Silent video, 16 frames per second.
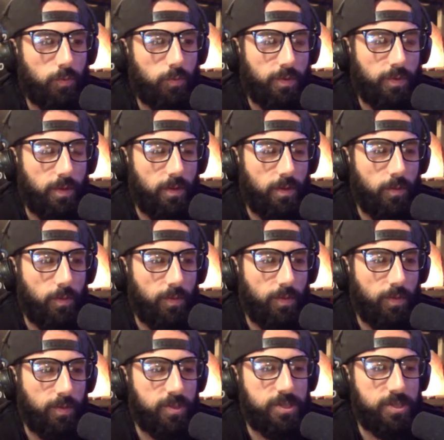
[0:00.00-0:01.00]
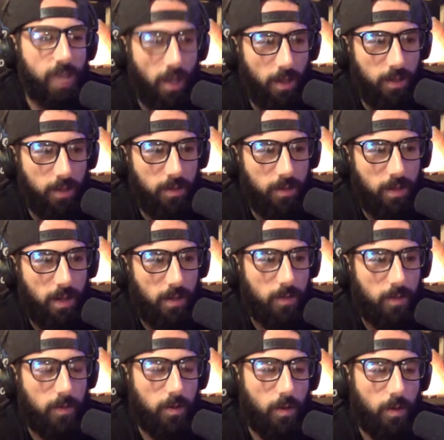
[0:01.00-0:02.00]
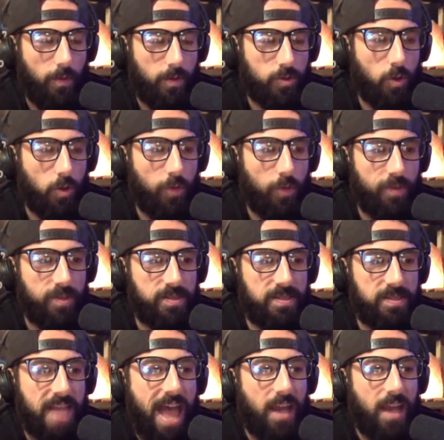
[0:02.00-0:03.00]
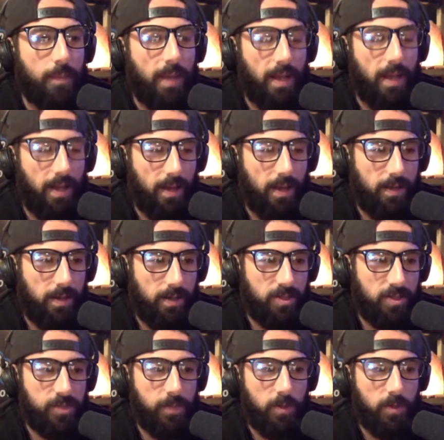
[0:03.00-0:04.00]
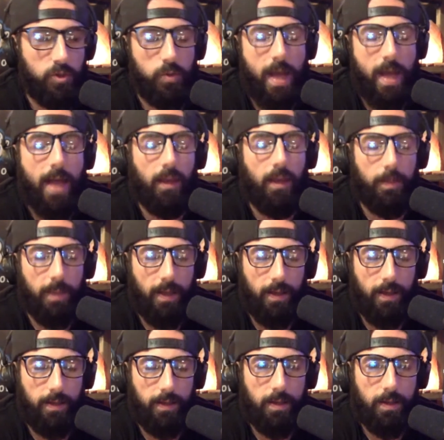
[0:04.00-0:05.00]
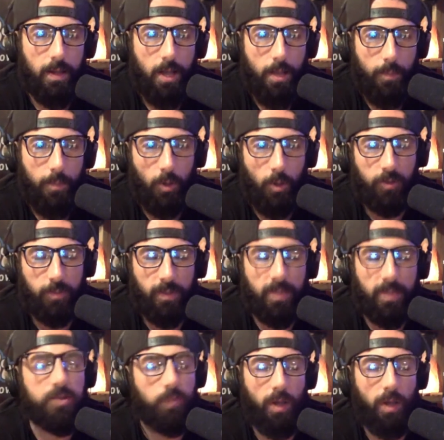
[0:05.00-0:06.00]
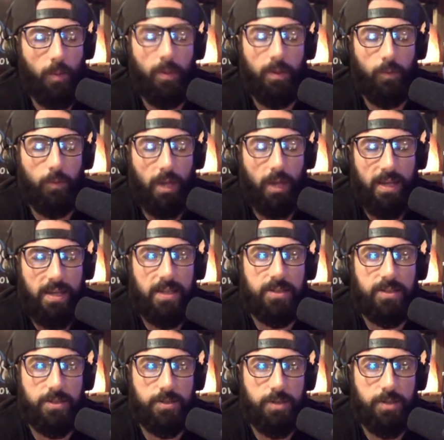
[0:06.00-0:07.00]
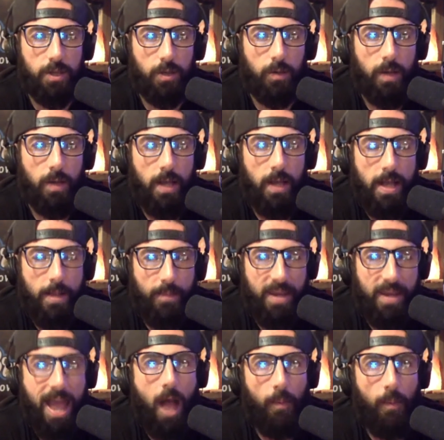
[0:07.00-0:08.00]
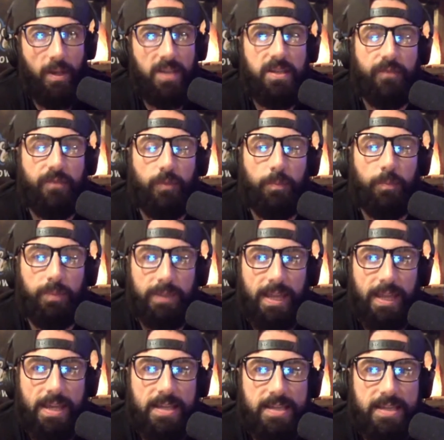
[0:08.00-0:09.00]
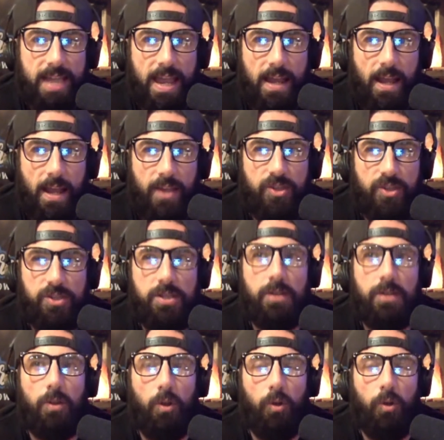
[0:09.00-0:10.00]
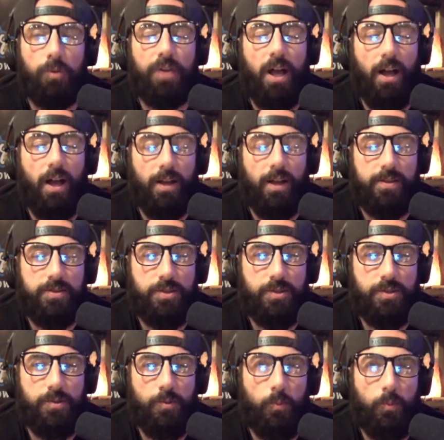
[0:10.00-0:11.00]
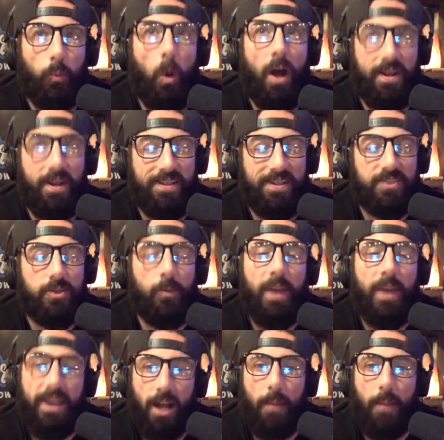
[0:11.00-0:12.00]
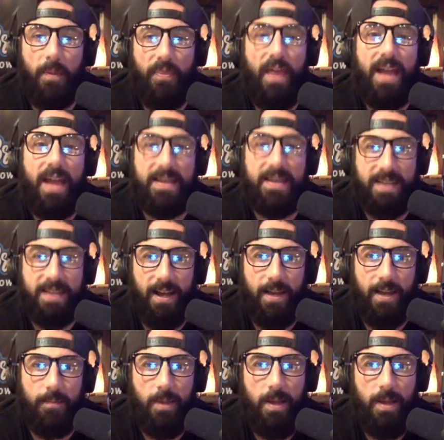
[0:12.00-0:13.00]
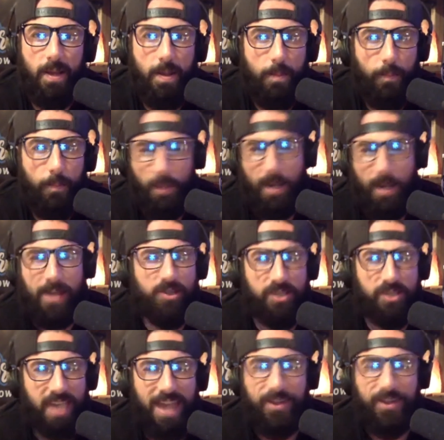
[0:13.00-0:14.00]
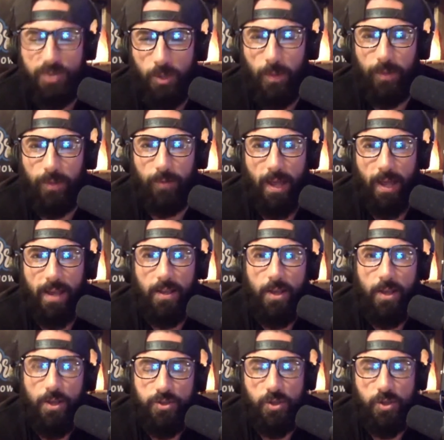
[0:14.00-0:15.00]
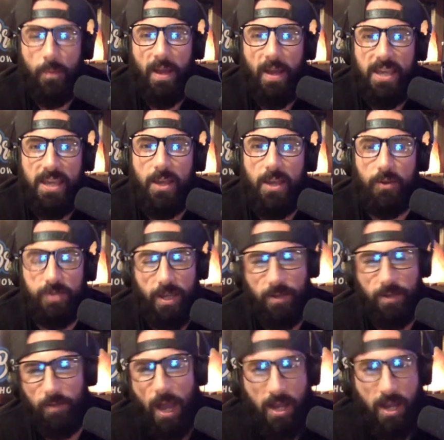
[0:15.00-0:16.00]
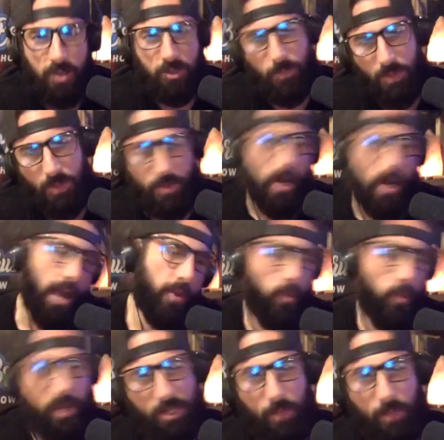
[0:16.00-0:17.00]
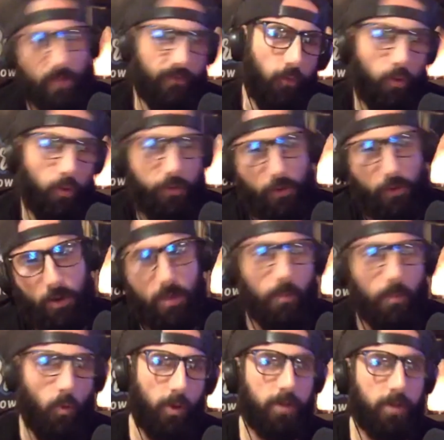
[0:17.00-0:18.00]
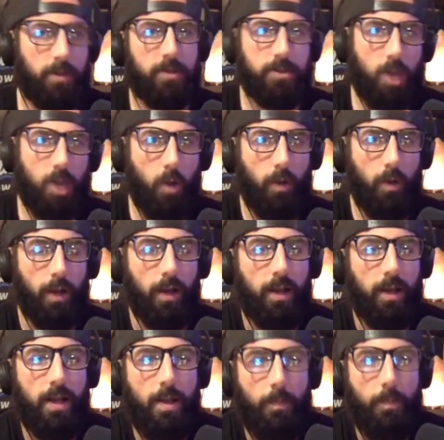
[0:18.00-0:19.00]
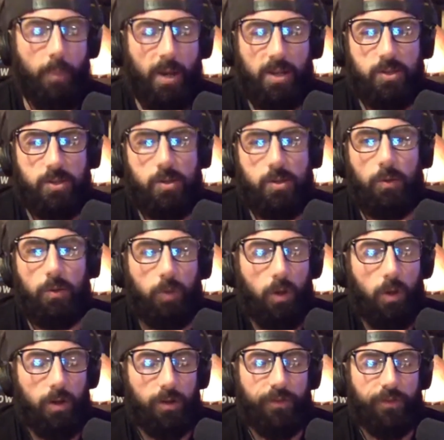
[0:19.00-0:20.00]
with the sun. And, there's all this data behind it and spirituality behind it. But ultimately, this is what I needed to do. But now I'm in a different place, and I still hold on to wanting to wake up at that time, but I just can't do it, right? So my ego's like, I need to be the guy that wakes up at 4:30 in the morning and does yoga, but it's no longer